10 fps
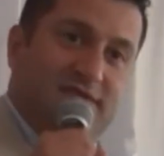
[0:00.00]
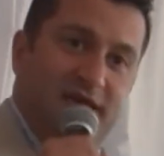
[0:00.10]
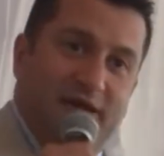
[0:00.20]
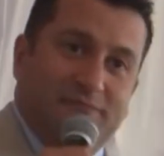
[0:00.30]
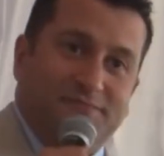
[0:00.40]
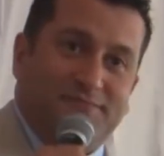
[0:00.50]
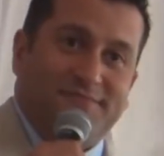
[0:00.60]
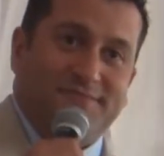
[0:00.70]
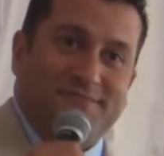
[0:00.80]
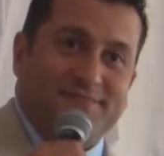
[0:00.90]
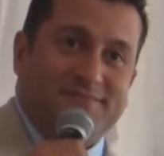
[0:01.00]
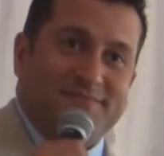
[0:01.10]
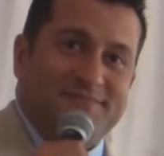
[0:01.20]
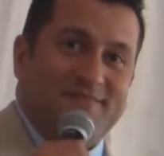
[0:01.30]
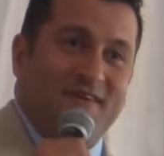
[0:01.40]
scheme.
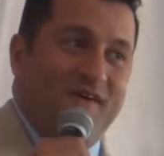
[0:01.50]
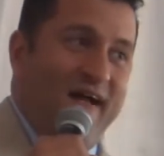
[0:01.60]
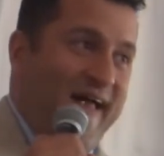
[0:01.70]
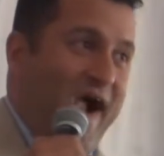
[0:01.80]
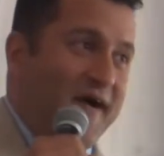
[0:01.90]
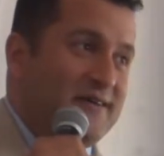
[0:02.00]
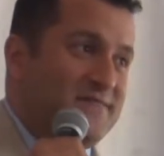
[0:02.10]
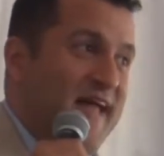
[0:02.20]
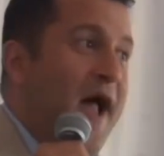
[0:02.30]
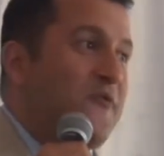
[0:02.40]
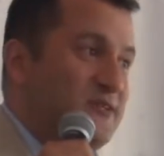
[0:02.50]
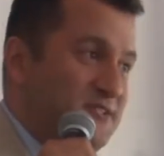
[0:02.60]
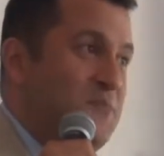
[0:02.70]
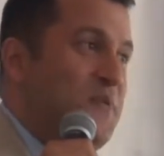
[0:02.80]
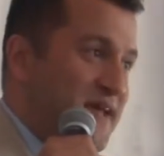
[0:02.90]
Right? That
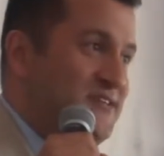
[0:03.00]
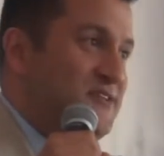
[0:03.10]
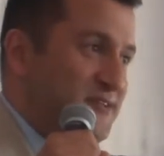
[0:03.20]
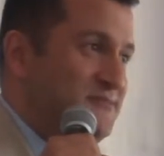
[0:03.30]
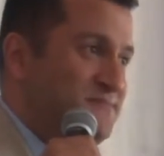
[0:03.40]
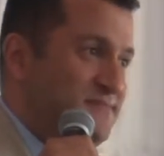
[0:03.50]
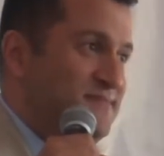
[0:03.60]
was the picture.